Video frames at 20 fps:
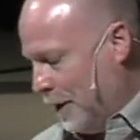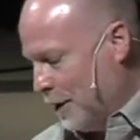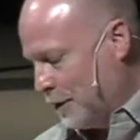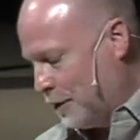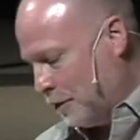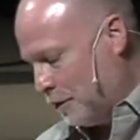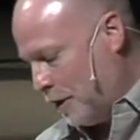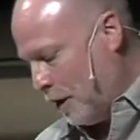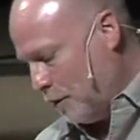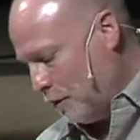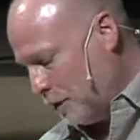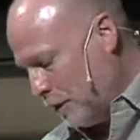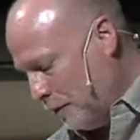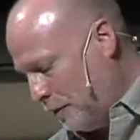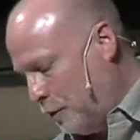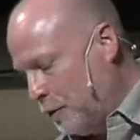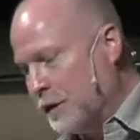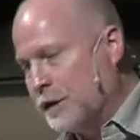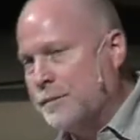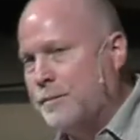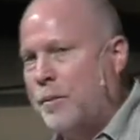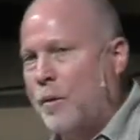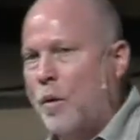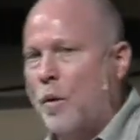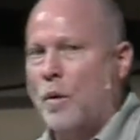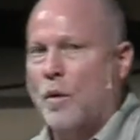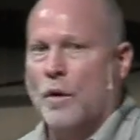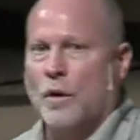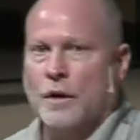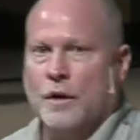So Joseph was
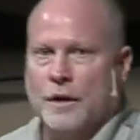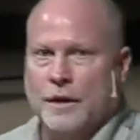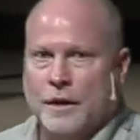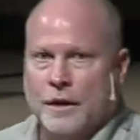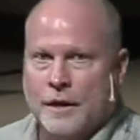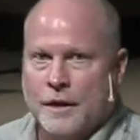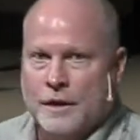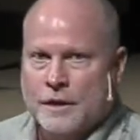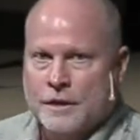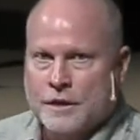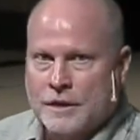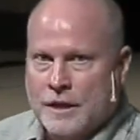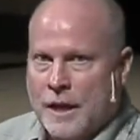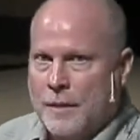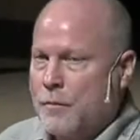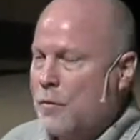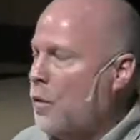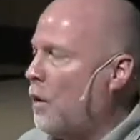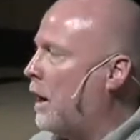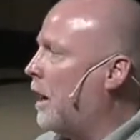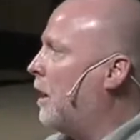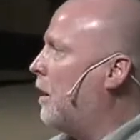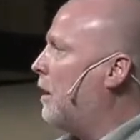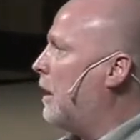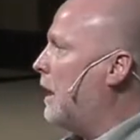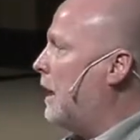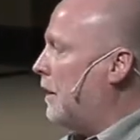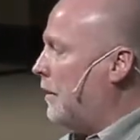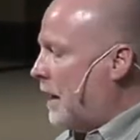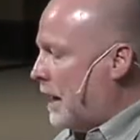born somewhere
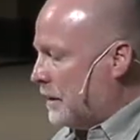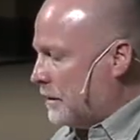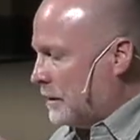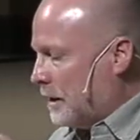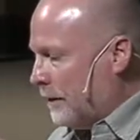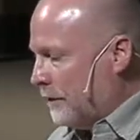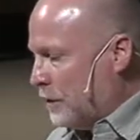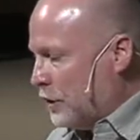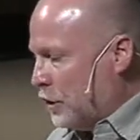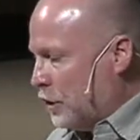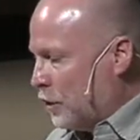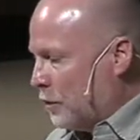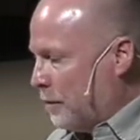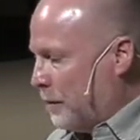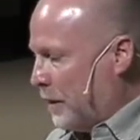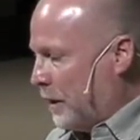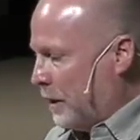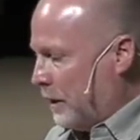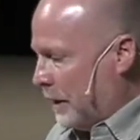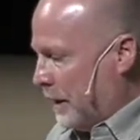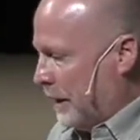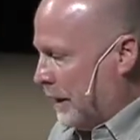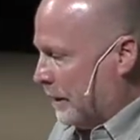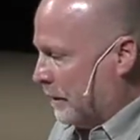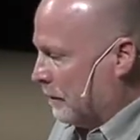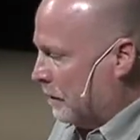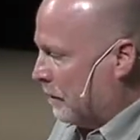in that 7-year period,